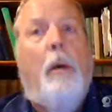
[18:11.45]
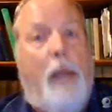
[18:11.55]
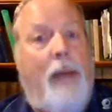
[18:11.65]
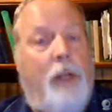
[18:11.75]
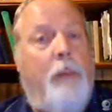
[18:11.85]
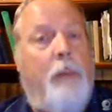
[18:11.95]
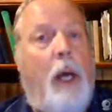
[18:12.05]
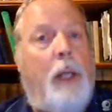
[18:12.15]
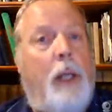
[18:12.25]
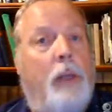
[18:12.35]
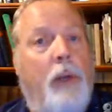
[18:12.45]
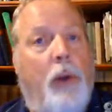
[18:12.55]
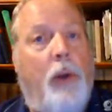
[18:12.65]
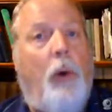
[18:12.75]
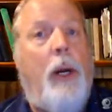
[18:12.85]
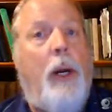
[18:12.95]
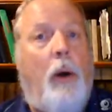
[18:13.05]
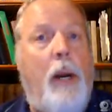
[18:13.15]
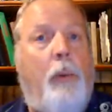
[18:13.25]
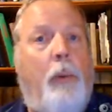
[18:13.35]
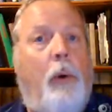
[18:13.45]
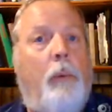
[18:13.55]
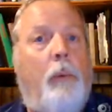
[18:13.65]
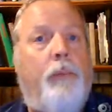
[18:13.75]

have some knowledge of either Greek or Hebrew.